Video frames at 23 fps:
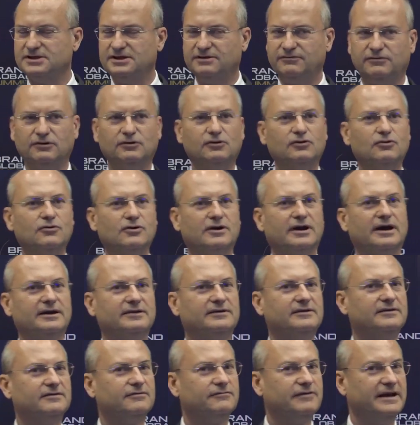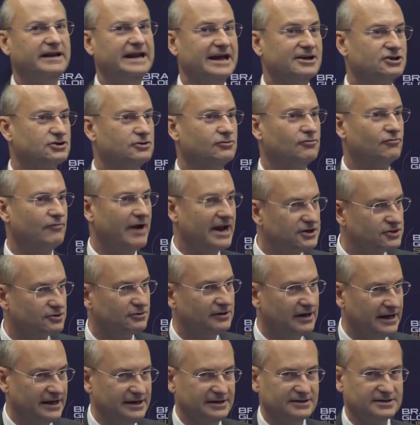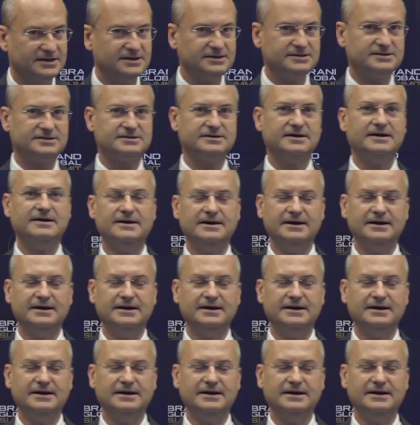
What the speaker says: if you look at financial regulators,